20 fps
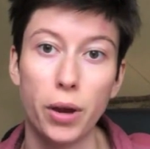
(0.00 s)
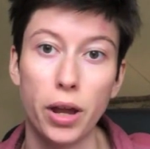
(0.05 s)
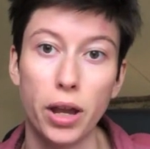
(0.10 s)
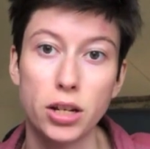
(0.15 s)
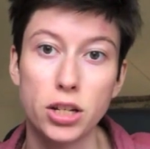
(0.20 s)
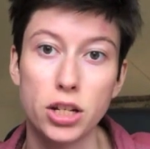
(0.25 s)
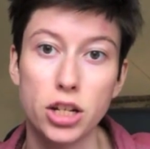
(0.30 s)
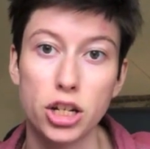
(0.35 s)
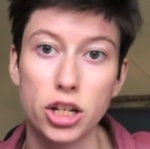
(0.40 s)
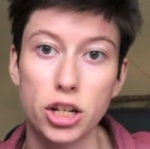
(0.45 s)

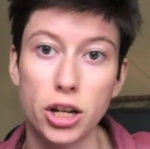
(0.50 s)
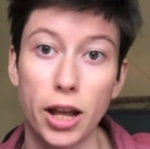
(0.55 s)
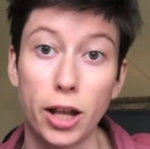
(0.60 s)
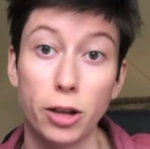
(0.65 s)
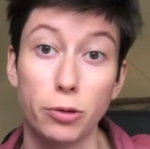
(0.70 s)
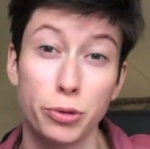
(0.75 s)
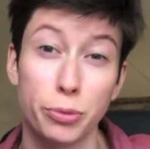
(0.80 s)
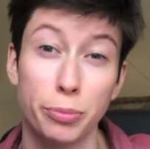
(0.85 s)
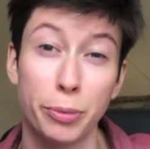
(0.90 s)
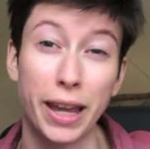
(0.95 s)
which
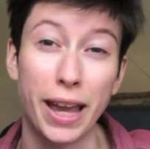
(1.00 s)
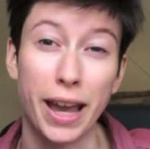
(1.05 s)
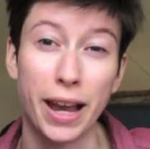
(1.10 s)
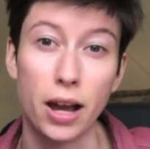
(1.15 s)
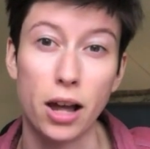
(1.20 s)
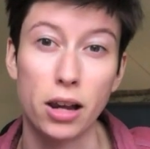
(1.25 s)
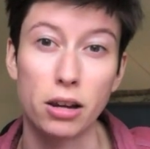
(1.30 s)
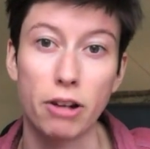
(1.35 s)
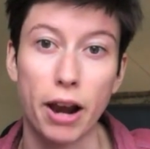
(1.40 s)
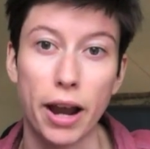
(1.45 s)
helps me get
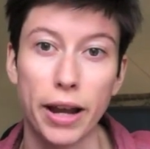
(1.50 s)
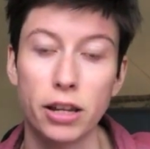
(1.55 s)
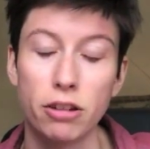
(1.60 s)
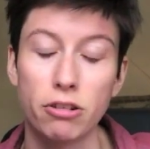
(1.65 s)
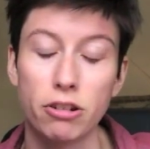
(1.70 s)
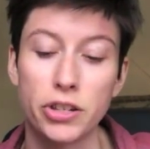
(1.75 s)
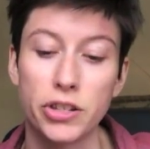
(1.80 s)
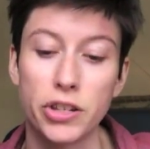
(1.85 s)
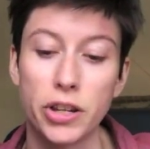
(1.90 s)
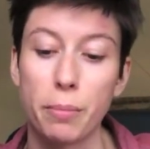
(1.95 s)
colour
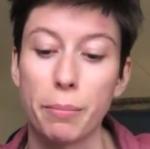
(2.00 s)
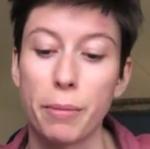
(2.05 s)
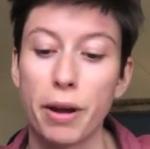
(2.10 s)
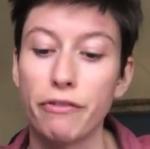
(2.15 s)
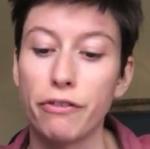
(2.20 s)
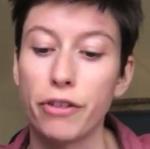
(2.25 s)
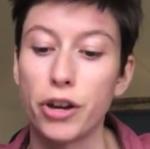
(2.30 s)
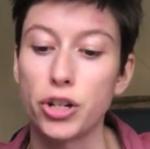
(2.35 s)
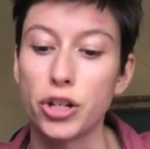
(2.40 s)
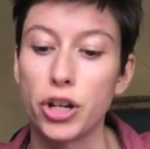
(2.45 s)
accuracy on my
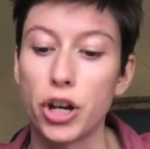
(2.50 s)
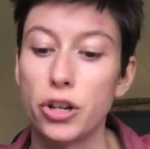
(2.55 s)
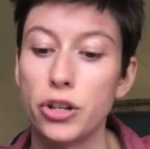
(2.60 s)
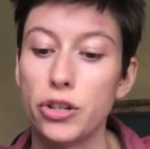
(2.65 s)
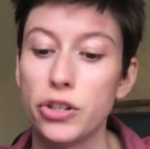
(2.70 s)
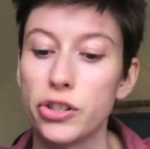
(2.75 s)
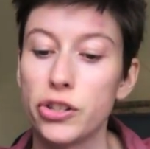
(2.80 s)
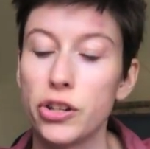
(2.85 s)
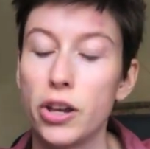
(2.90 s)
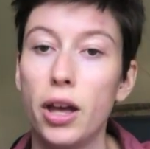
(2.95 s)

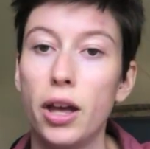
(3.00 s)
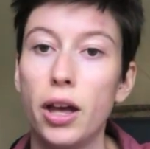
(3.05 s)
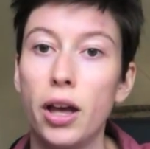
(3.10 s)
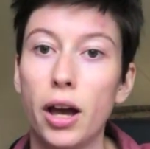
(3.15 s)
photos.